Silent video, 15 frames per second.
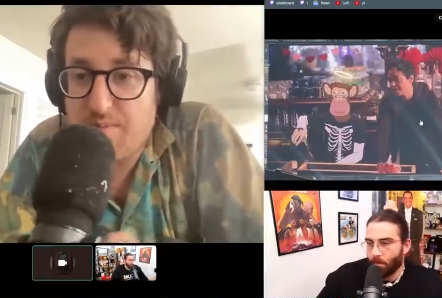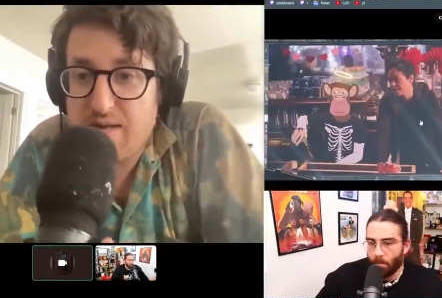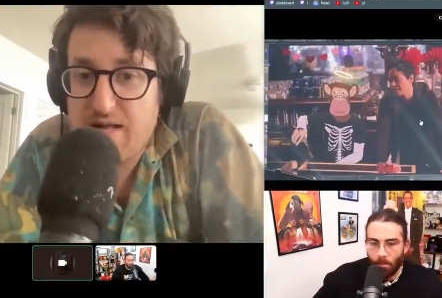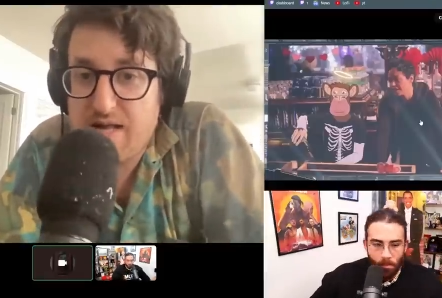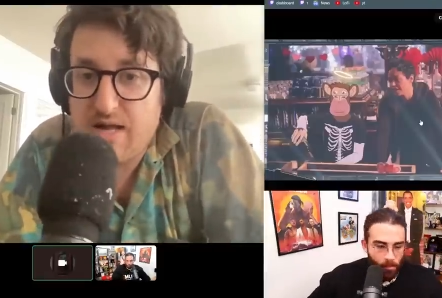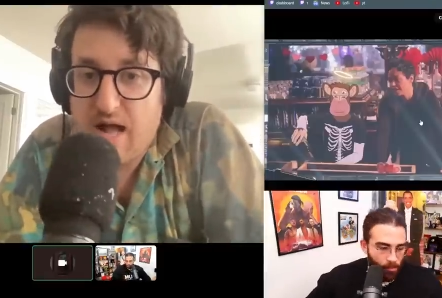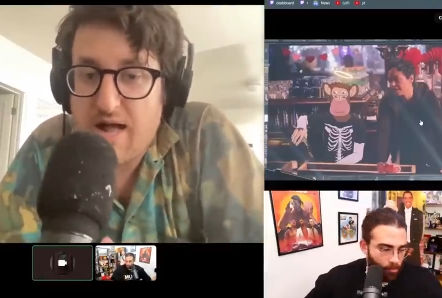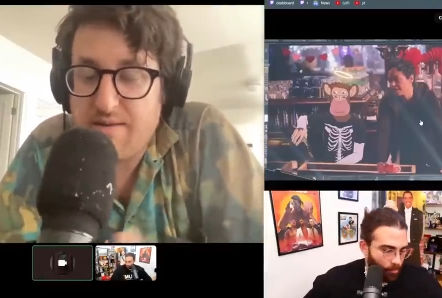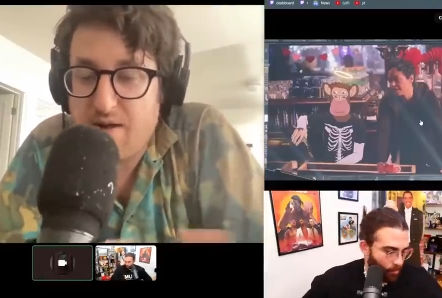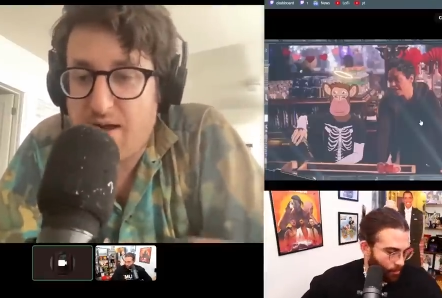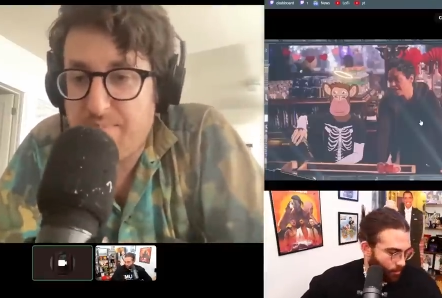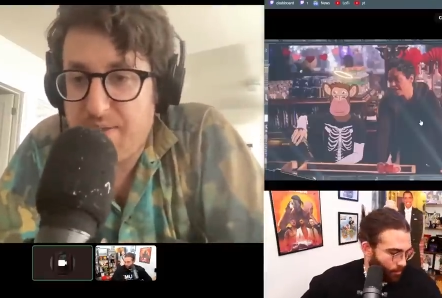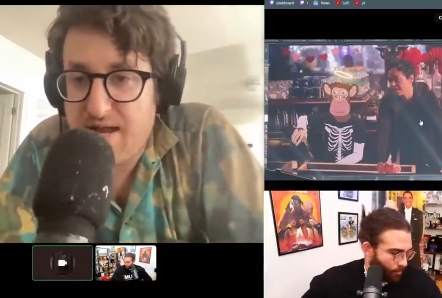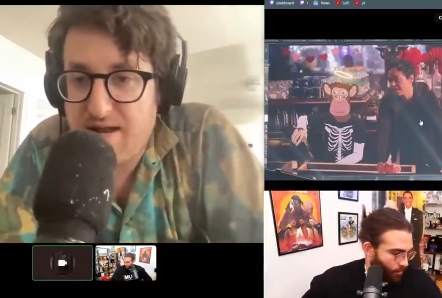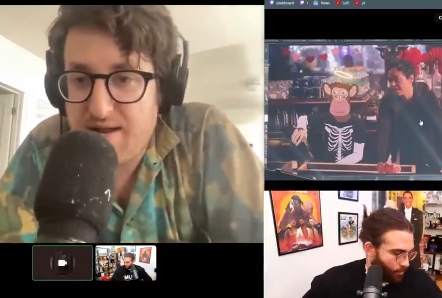Speaker 1: told me
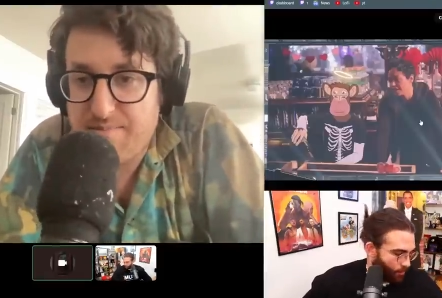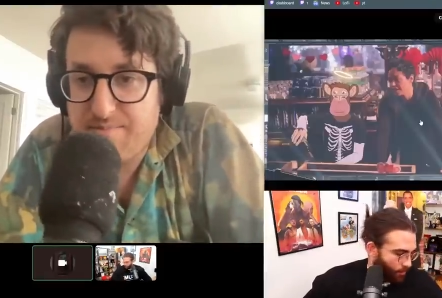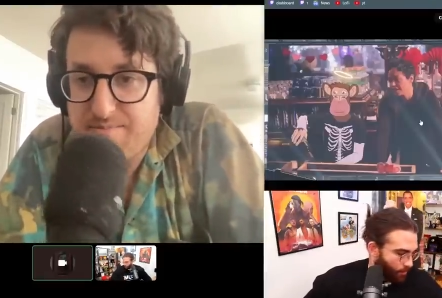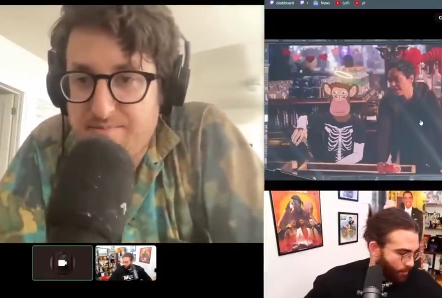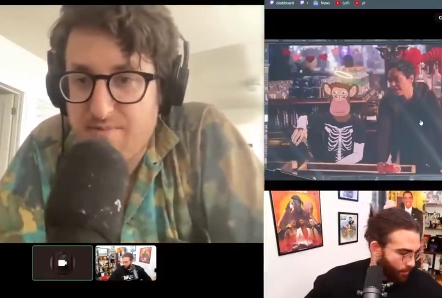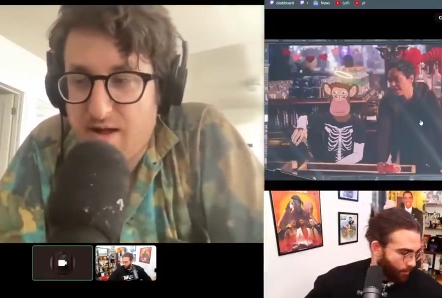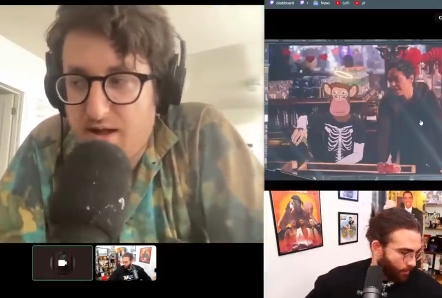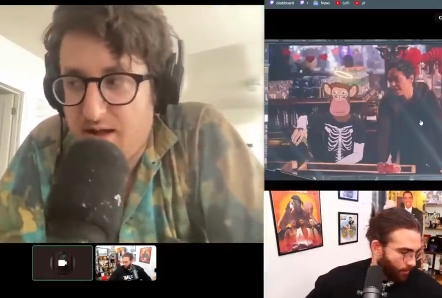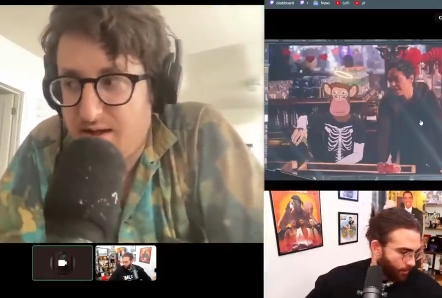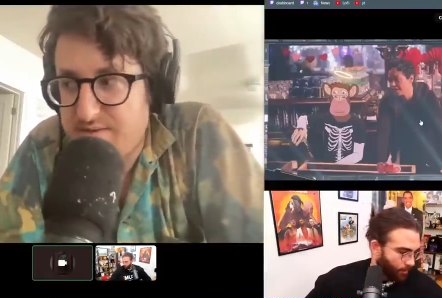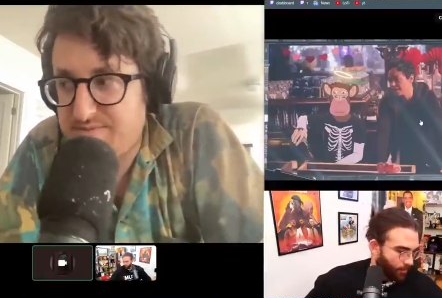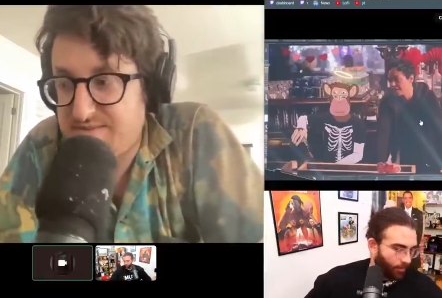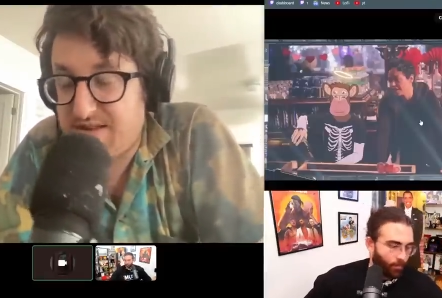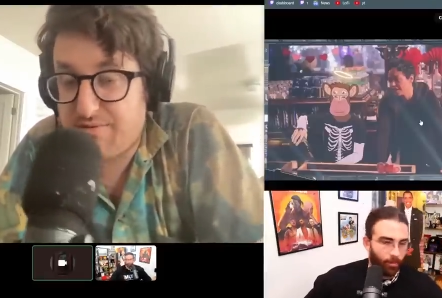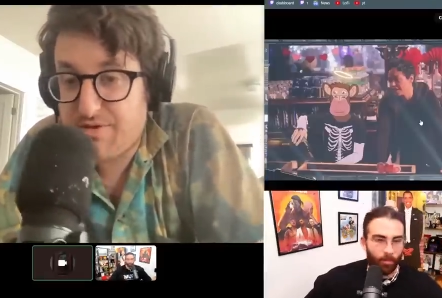I, I paid him
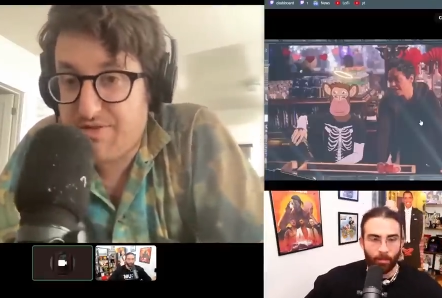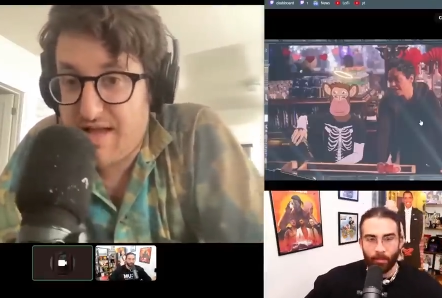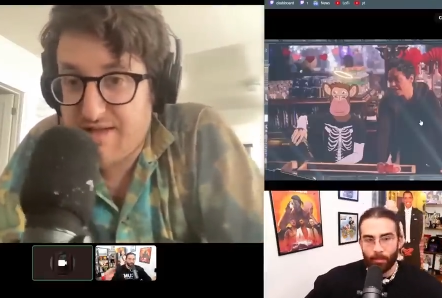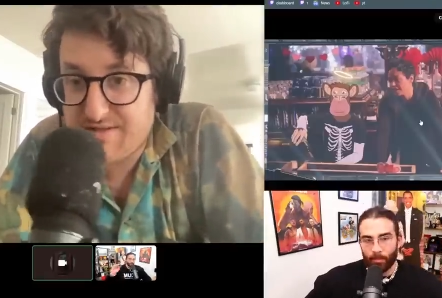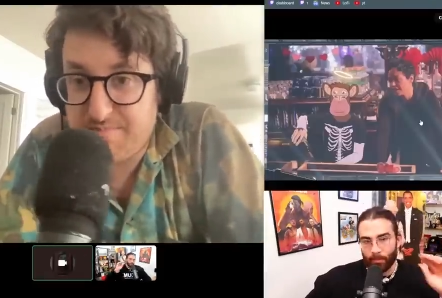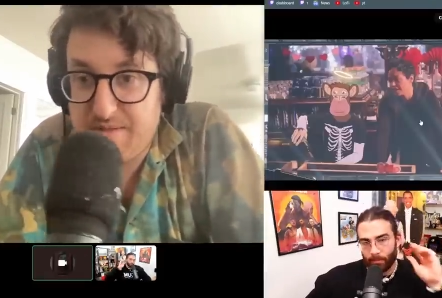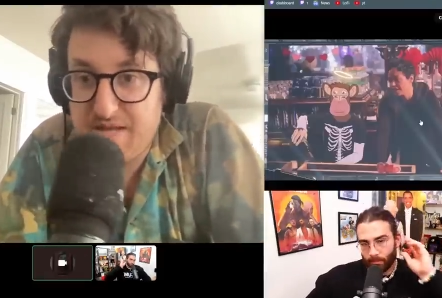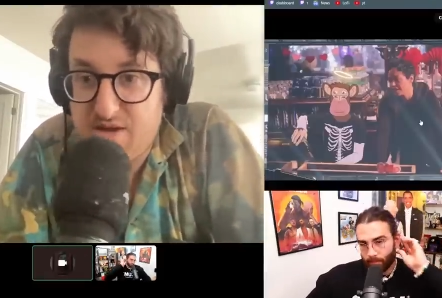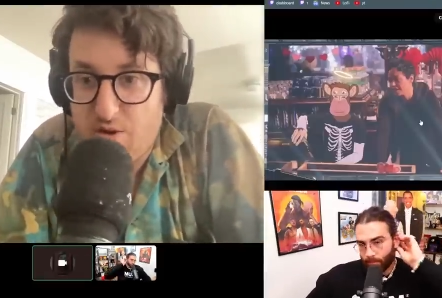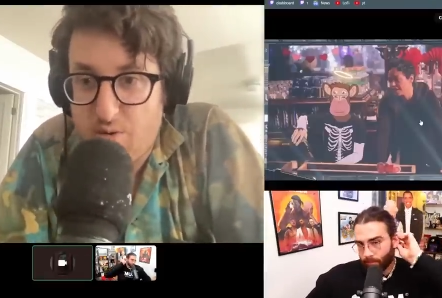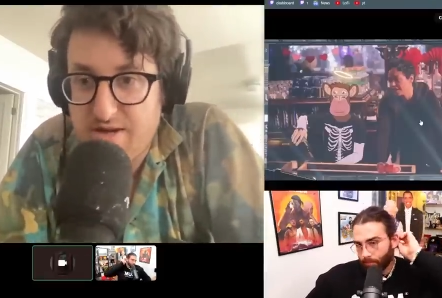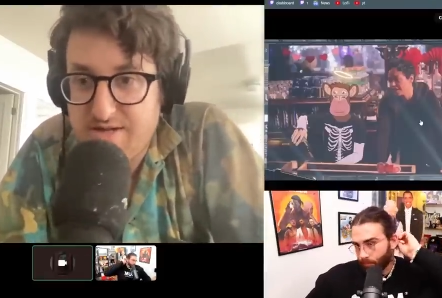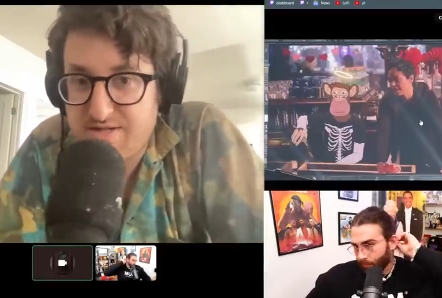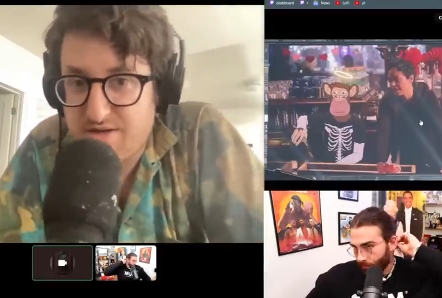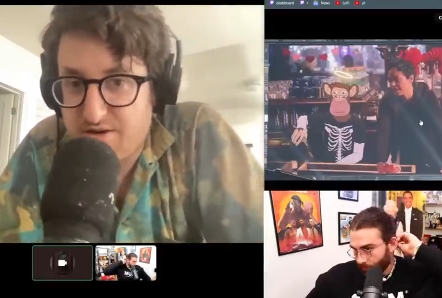uh, several thousand B
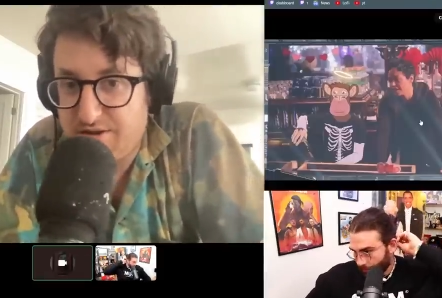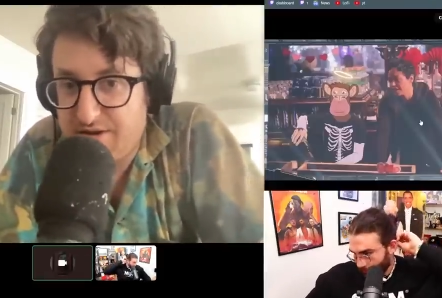coins